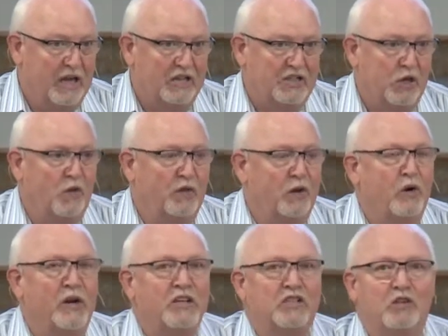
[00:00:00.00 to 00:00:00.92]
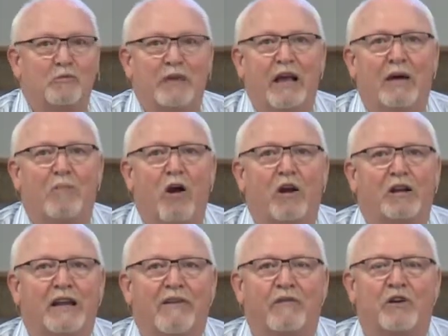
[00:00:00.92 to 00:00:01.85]
So, there is to me a
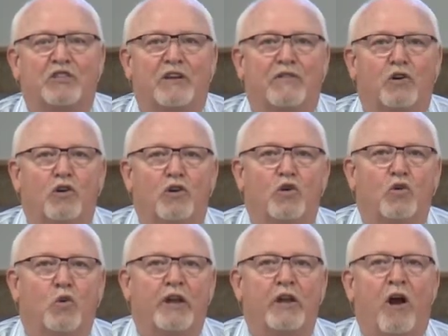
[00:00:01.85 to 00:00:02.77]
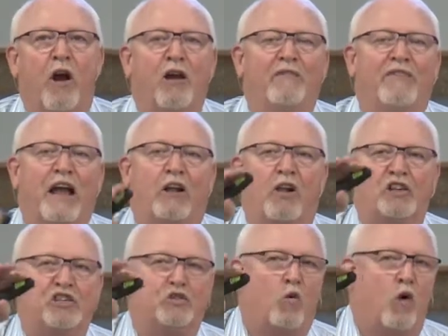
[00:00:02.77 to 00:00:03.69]
marked difference of who we are. In fact,
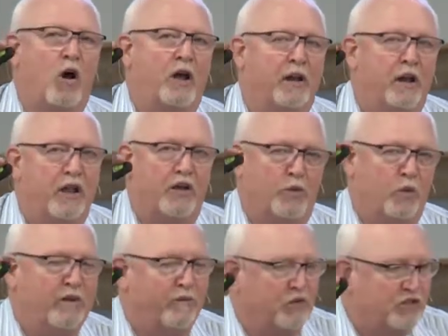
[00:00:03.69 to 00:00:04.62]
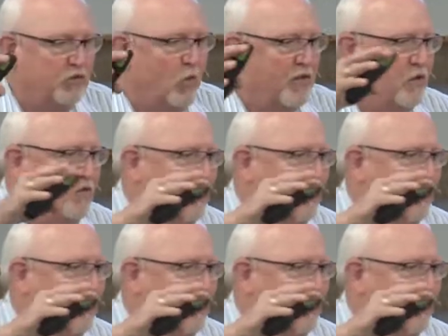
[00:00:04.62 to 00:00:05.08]
Colossians 1, uh, 3, verses 1 through